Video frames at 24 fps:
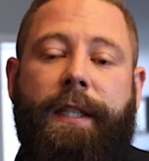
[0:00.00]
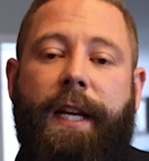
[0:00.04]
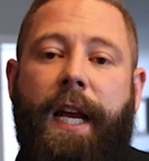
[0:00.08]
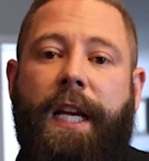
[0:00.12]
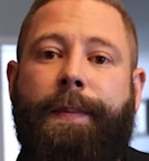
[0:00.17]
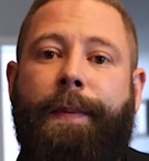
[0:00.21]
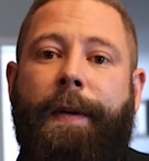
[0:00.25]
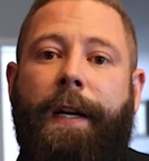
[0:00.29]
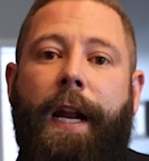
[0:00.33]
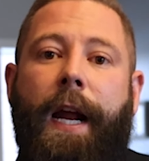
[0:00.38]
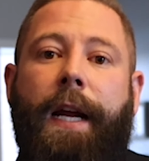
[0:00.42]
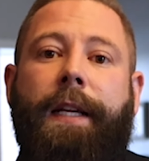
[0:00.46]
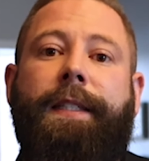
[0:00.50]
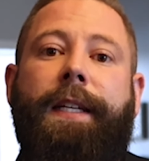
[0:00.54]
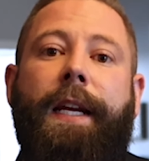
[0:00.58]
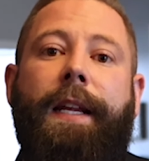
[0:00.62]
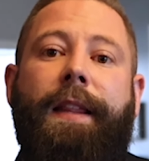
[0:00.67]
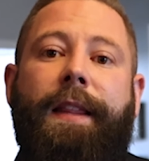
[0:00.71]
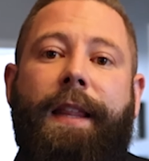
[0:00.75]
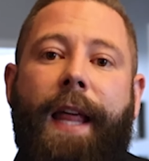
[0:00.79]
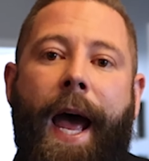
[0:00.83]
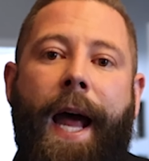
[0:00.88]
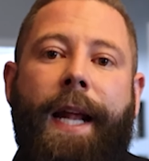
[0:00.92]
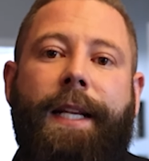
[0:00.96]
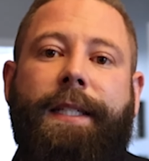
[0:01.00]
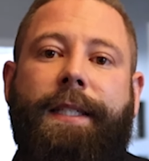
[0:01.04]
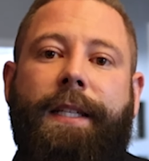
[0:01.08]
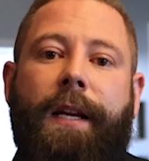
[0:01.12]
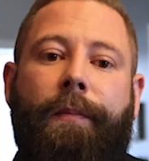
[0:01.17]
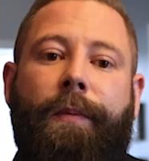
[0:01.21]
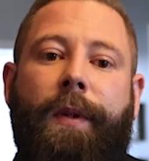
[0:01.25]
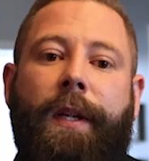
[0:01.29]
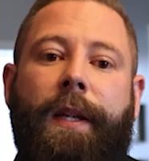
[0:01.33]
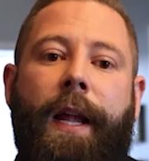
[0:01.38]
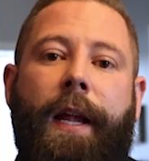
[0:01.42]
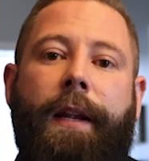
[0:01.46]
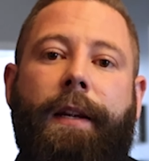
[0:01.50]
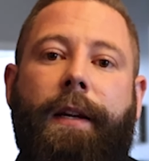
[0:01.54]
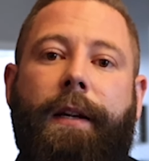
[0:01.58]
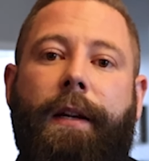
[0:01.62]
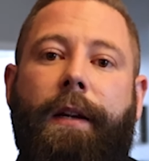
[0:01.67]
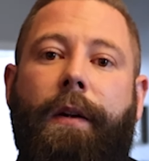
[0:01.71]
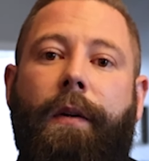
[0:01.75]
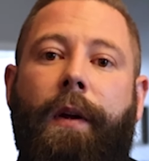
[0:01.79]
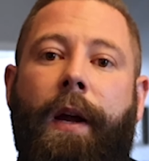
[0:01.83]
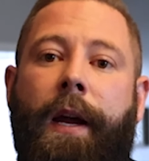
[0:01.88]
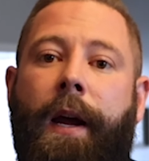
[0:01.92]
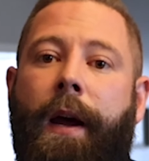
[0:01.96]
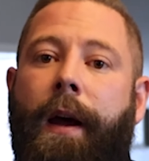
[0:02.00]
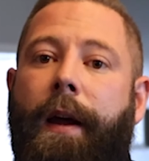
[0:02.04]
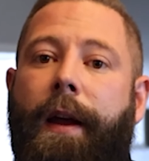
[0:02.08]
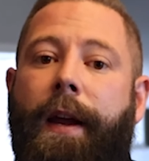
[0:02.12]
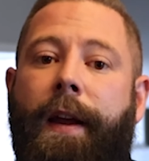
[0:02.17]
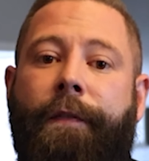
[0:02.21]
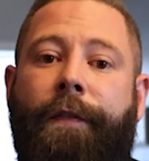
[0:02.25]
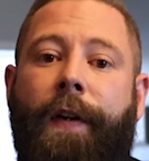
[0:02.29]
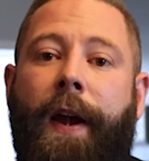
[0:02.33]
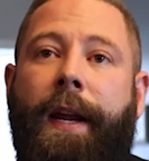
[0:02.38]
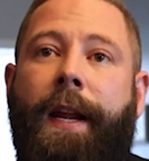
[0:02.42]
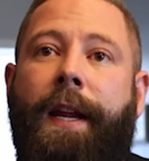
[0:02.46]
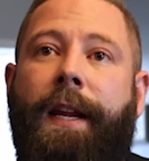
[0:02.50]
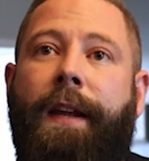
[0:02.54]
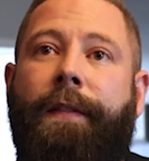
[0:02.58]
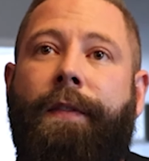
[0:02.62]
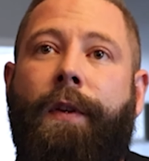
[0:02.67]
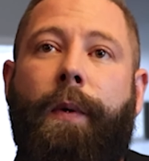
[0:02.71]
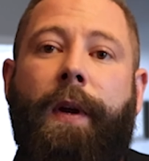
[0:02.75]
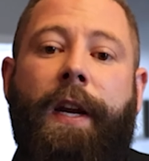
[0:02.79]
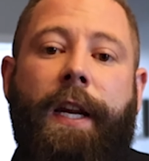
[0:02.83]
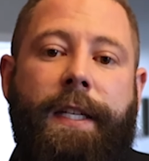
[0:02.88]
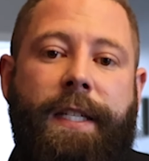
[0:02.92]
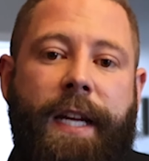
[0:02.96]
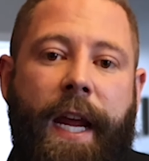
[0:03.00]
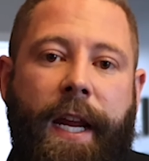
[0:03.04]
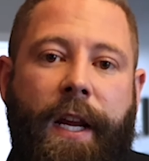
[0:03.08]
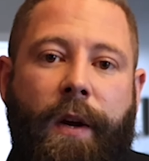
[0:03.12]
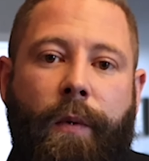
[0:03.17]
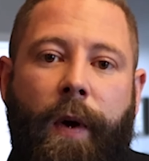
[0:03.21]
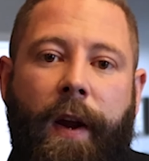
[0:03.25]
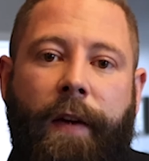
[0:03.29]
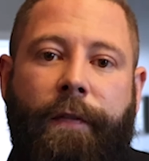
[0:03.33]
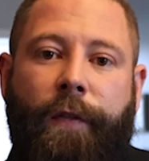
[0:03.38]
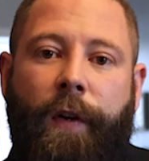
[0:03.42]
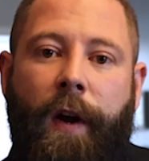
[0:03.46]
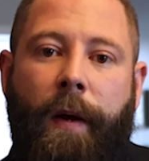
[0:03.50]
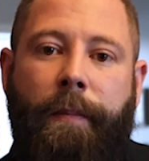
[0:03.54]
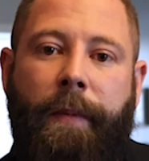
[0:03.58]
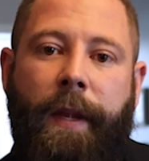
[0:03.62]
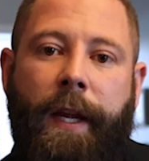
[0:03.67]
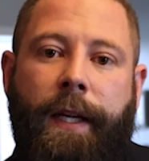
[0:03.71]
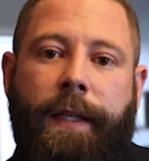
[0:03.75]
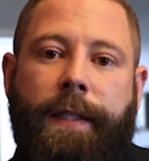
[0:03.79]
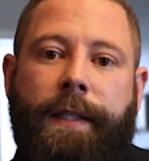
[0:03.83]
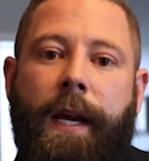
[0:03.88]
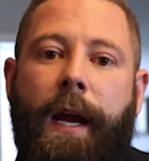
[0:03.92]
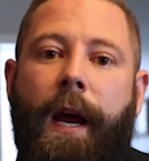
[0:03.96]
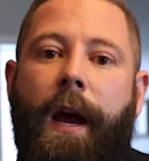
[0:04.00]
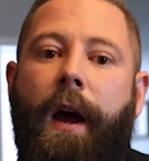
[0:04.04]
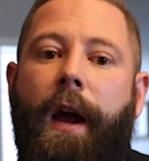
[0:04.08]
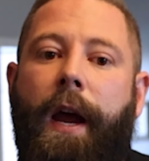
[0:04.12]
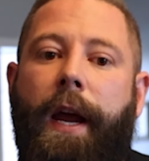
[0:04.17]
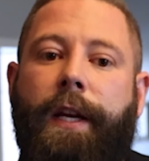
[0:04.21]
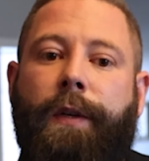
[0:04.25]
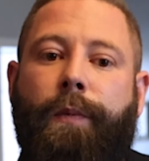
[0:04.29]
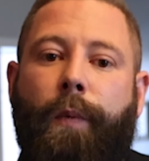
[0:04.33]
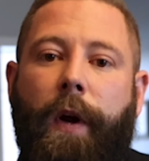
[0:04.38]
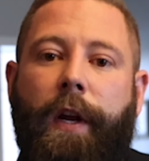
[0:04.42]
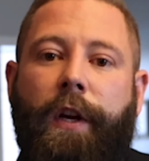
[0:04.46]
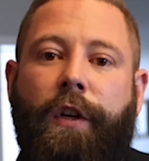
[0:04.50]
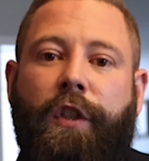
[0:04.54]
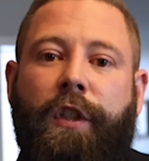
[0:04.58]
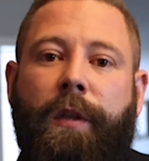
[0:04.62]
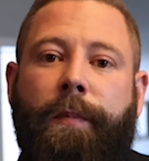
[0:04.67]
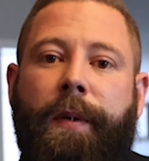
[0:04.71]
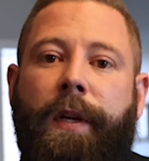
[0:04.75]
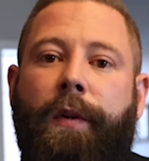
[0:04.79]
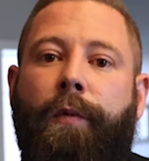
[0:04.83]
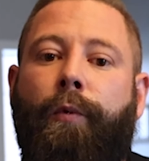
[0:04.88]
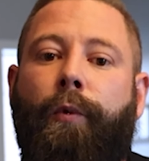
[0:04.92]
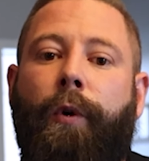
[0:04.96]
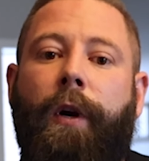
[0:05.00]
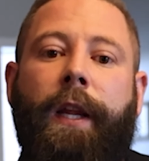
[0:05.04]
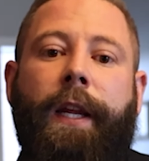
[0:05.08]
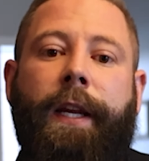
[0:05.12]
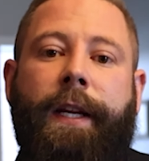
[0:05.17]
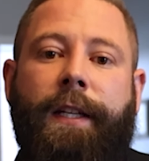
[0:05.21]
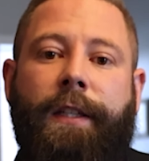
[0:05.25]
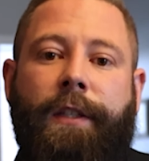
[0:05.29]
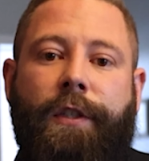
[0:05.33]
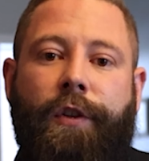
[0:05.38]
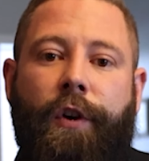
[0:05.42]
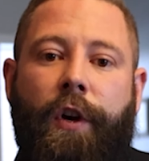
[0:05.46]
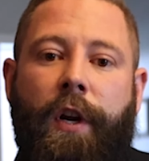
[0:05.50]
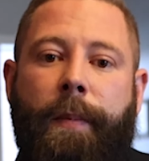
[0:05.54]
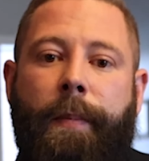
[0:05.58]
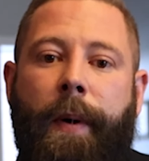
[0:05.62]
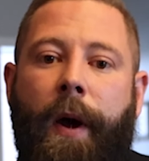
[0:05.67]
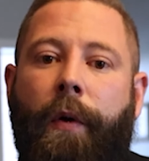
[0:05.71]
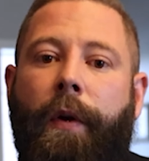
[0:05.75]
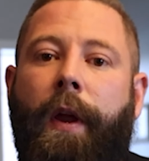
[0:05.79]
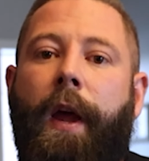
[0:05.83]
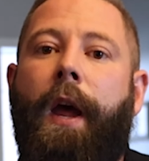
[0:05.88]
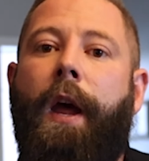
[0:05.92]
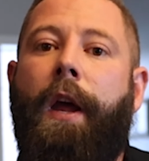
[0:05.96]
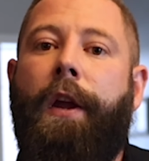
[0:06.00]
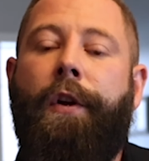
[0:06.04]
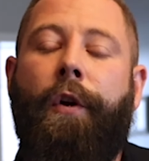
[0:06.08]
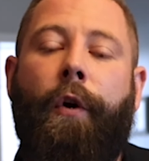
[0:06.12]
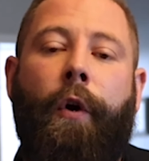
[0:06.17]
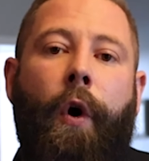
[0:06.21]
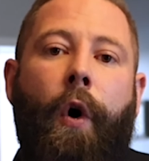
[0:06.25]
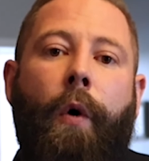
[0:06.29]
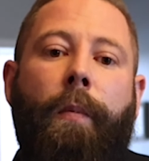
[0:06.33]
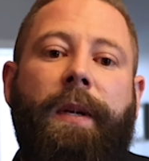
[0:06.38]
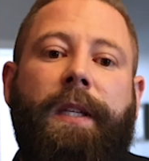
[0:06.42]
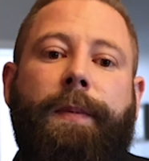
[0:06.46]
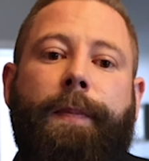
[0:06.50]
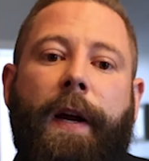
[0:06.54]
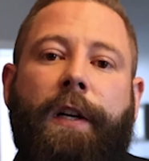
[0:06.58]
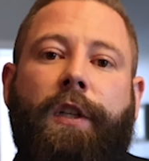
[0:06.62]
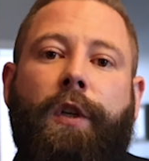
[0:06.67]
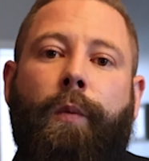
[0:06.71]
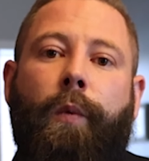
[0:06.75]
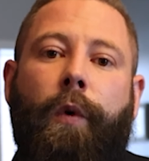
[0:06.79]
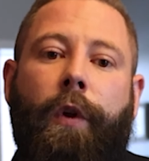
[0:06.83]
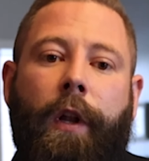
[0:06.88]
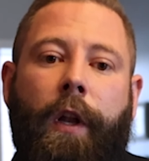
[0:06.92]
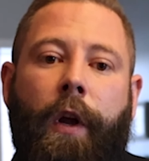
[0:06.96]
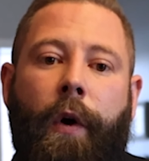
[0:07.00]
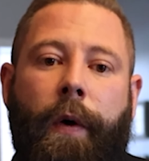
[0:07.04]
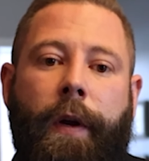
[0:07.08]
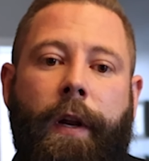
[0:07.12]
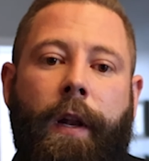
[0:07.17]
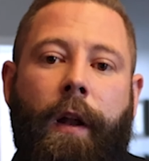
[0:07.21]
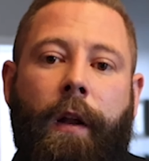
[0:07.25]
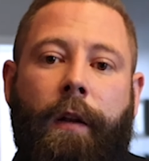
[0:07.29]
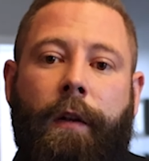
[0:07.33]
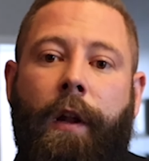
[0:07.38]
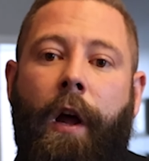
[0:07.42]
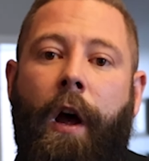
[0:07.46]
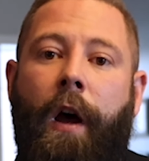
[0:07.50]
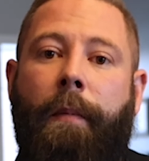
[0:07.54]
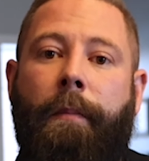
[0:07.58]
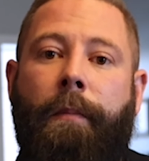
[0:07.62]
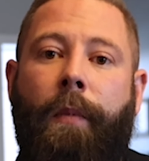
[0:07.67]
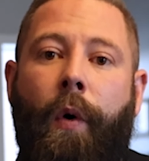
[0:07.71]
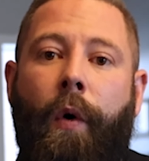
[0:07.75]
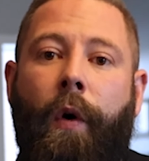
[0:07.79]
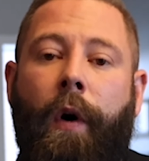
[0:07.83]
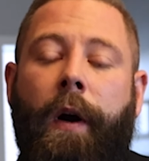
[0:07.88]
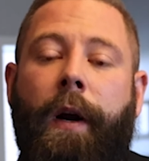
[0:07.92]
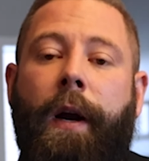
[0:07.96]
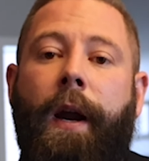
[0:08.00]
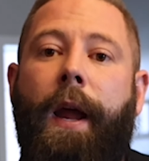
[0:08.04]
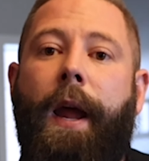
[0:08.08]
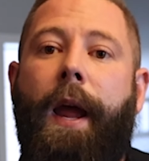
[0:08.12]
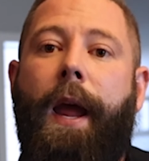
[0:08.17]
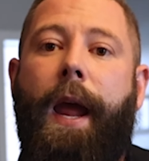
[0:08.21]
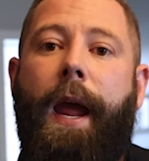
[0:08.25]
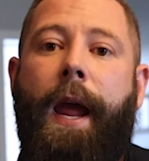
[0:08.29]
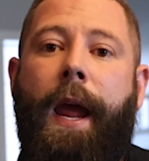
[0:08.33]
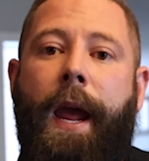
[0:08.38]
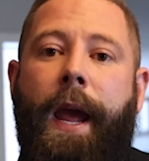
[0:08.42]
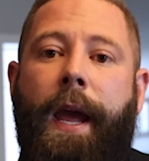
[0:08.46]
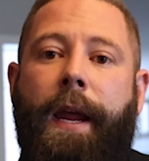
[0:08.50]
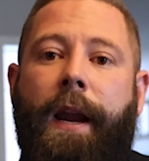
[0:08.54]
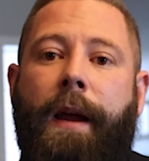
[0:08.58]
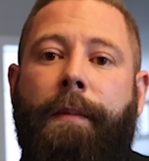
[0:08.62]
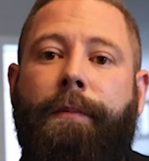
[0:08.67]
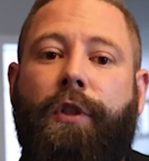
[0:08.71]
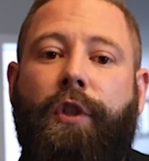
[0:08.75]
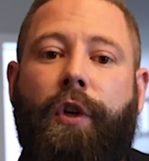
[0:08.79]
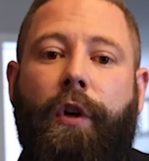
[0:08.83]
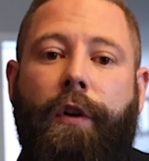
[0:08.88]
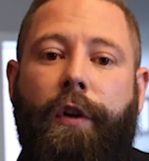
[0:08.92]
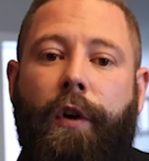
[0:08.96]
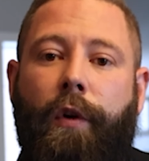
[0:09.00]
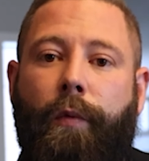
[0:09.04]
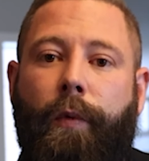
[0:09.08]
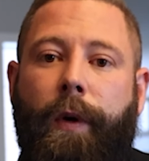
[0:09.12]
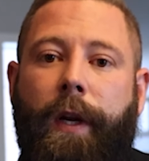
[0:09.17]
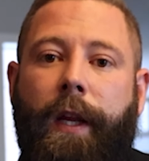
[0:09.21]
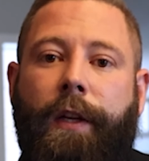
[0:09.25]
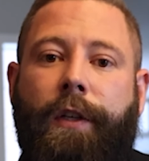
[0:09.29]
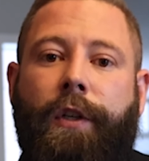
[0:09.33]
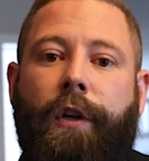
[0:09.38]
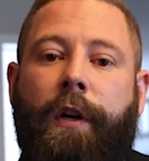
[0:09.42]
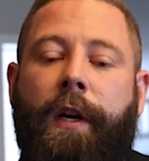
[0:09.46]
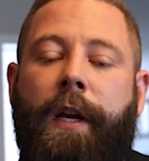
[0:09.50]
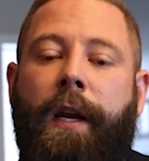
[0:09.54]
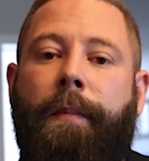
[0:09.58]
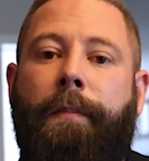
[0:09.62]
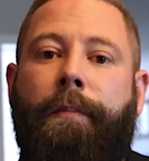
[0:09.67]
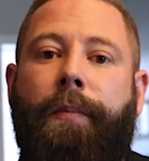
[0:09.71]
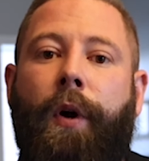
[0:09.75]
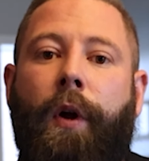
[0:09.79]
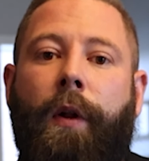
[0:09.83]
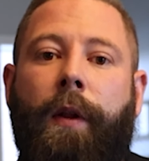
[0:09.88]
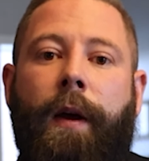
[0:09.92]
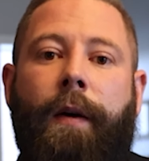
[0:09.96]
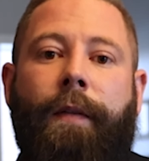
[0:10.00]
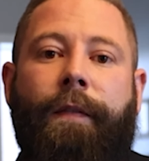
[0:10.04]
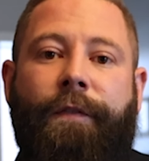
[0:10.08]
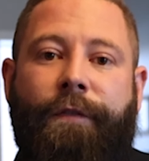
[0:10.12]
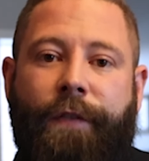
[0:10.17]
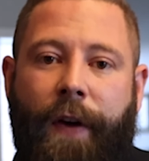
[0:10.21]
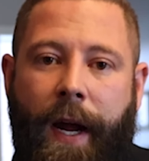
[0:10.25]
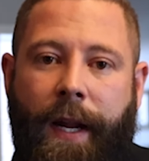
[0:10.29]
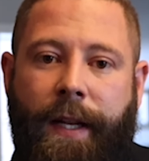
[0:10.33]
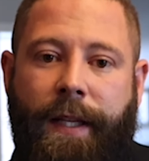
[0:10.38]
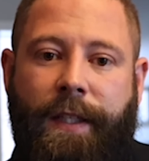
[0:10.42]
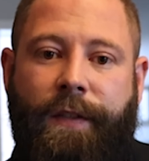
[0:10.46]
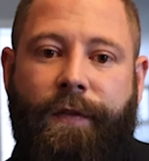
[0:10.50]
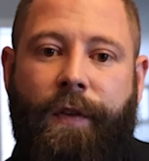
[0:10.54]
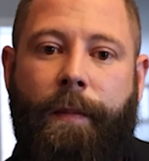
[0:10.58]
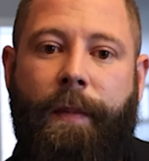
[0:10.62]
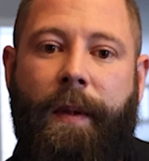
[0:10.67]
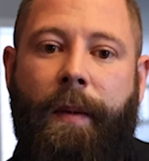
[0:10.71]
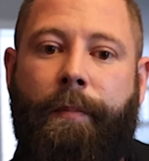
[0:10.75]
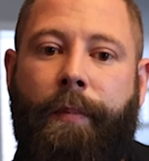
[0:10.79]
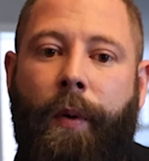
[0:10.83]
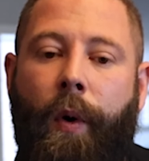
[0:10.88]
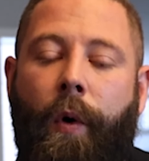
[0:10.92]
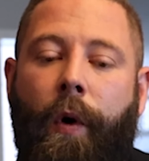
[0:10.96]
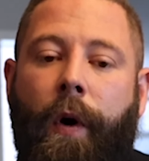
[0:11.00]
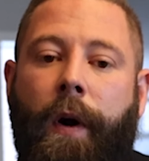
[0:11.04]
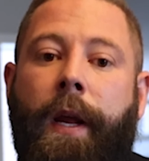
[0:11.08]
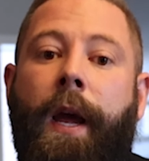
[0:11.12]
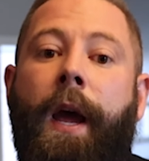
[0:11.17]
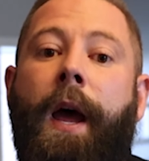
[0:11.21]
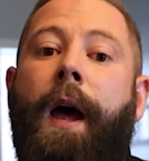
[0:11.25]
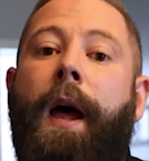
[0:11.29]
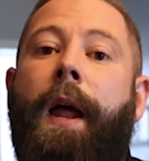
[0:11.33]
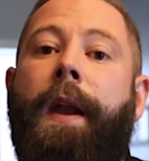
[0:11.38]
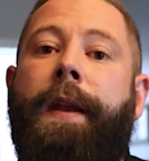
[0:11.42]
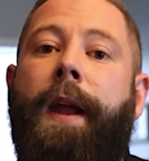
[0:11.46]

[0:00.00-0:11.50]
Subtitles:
assessment. I say that's something that, if I can give you any takeaway from this, is what you should be really concerned about. Your home inspector will learn a lot more, and I'm sure your realtor can pull out funds from the board.